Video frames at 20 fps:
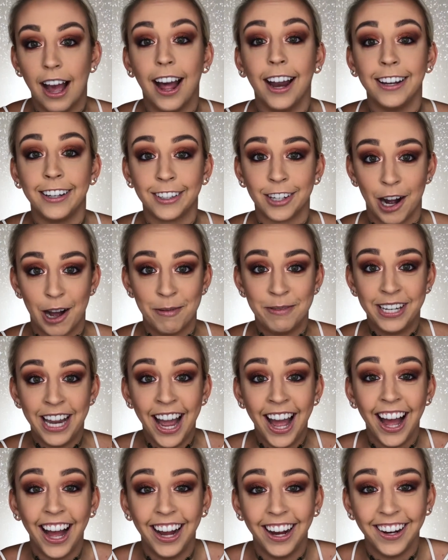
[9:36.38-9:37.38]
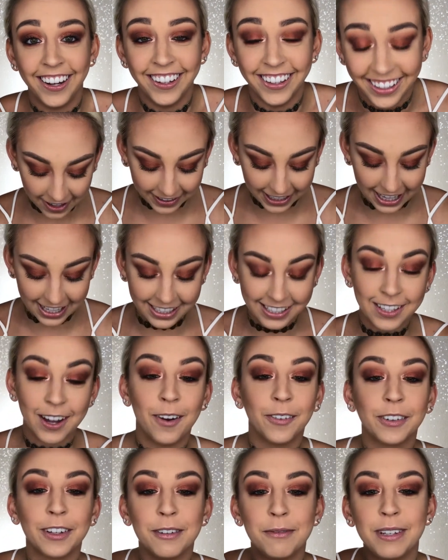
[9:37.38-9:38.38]
I need to calm down. Okay, so
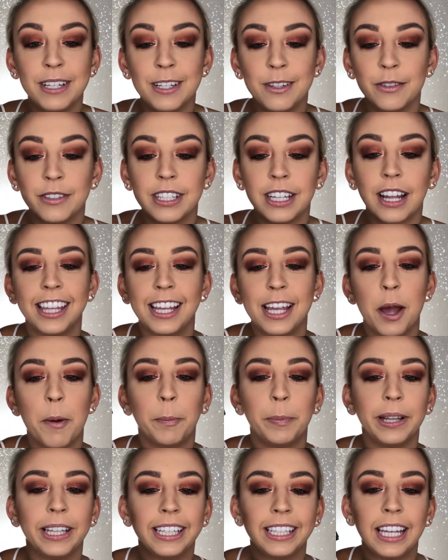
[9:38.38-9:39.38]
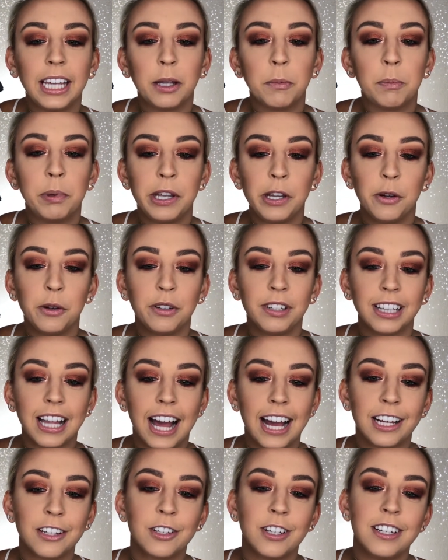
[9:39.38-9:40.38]
I'm going to be using the Blinking Beaut
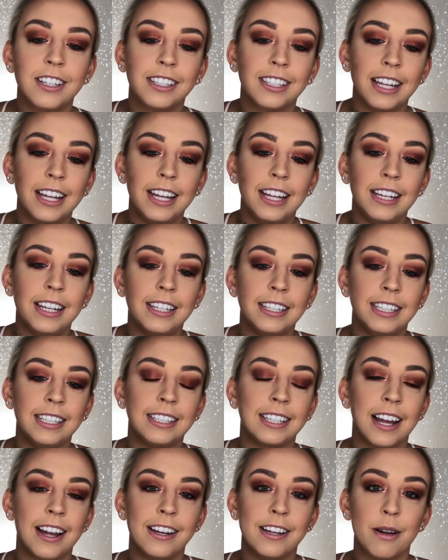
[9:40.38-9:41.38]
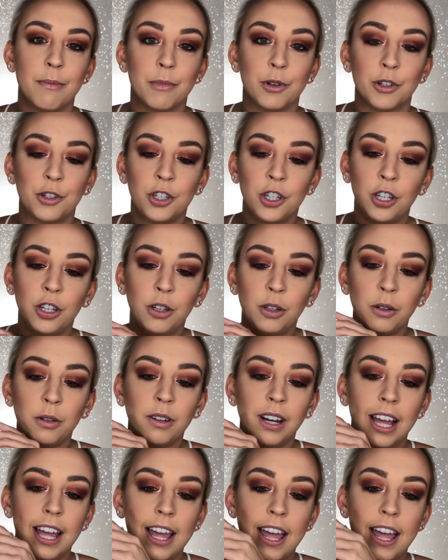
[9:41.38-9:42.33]
lashes in design number 2,